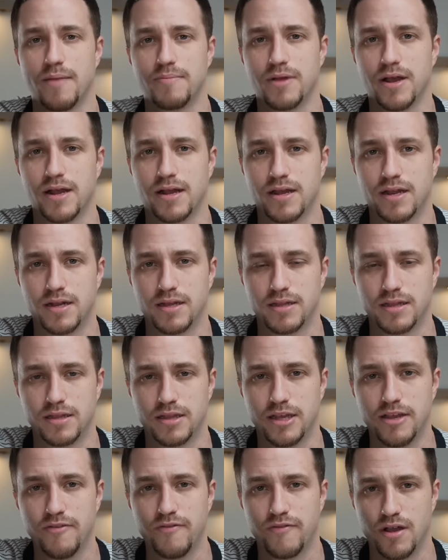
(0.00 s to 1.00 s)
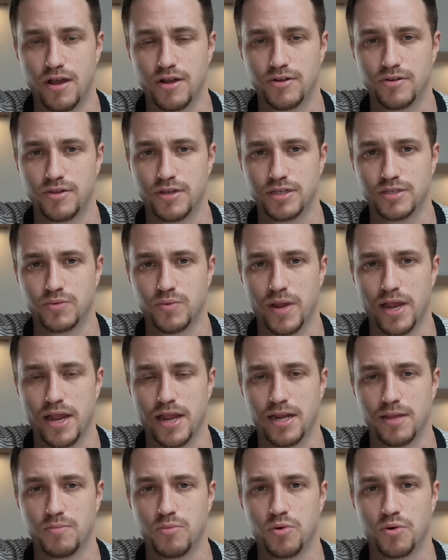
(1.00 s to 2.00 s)
I'm not going to live under this weight
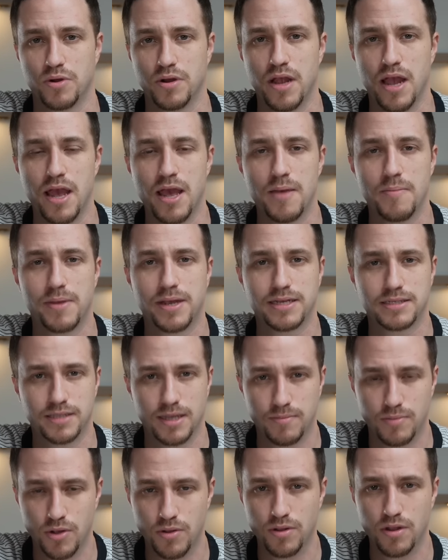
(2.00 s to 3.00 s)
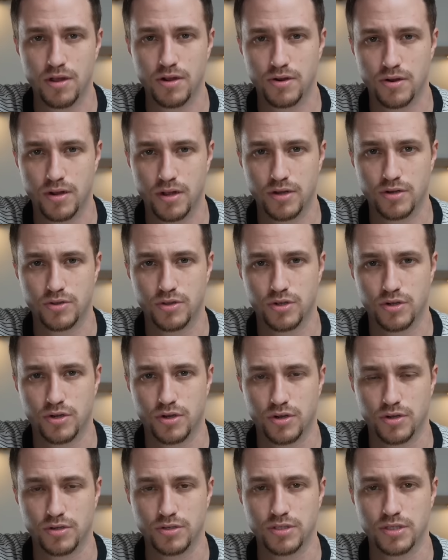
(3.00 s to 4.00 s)
anymore because I'm no longer under the
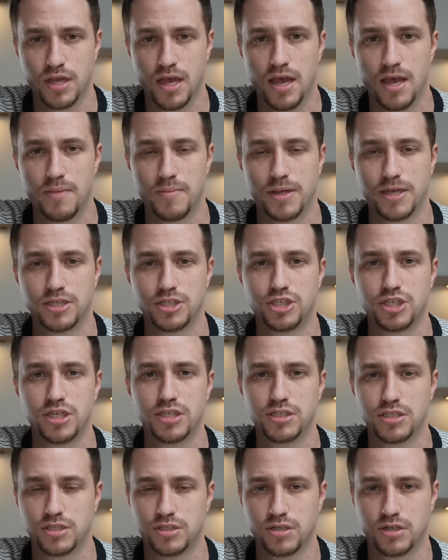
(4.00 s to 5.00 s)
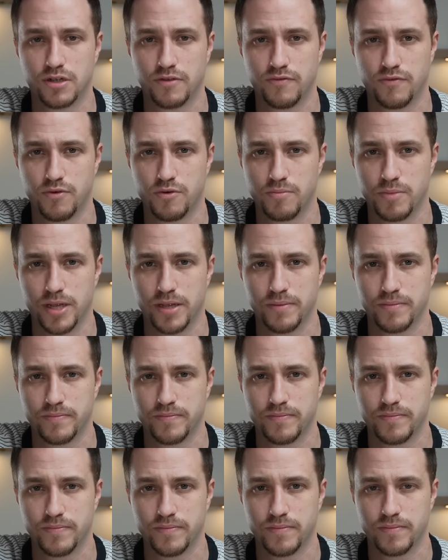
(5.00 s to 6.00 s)
curse because Jesus took it for me.
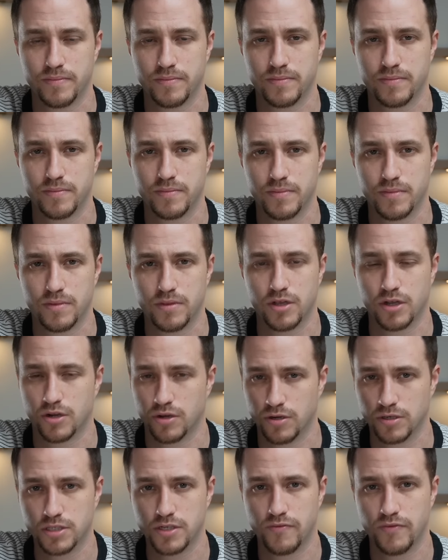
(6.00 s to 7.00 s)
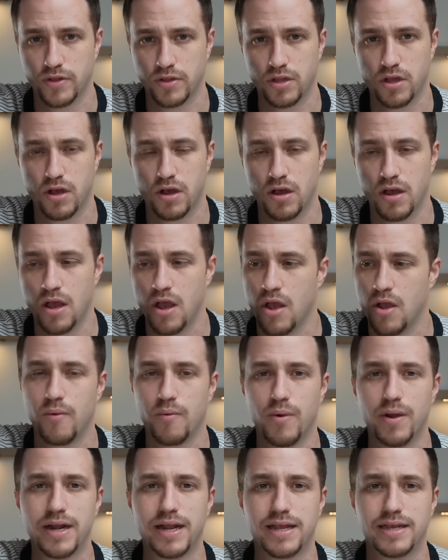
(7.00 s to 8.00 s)
The curse of the law.
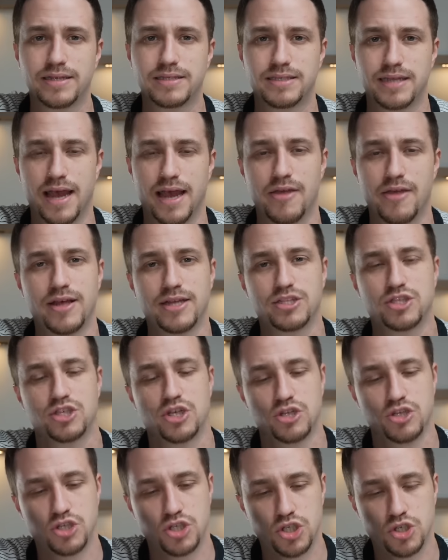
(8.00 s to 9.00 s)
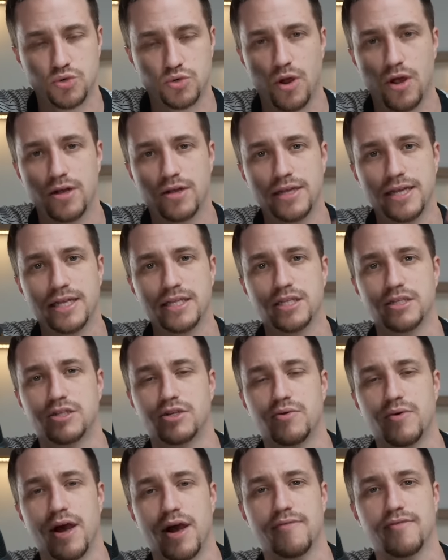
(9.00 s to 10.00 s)
What is that? That's struggling to
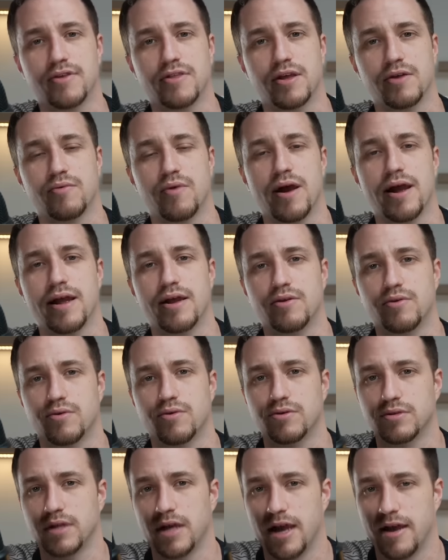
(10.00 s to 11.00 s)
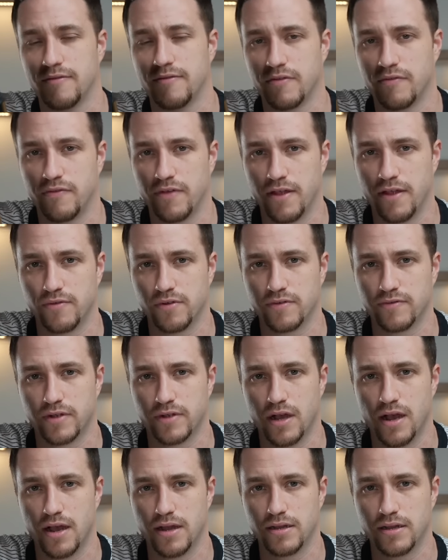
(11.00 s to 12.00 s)
do everything right in order to have the favor of
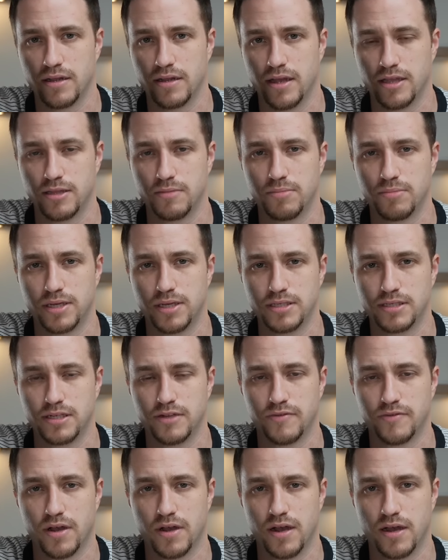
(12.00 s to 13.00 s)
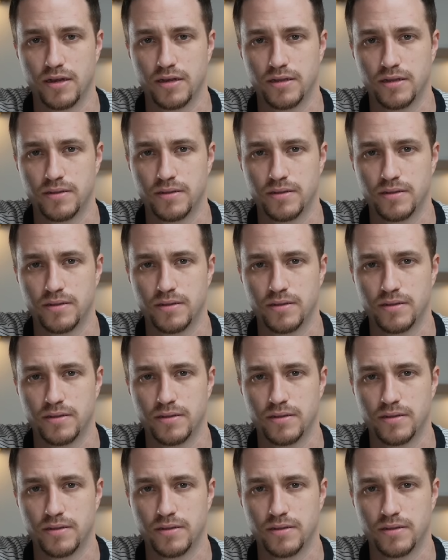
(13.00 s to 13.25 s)
God and the blessing of God.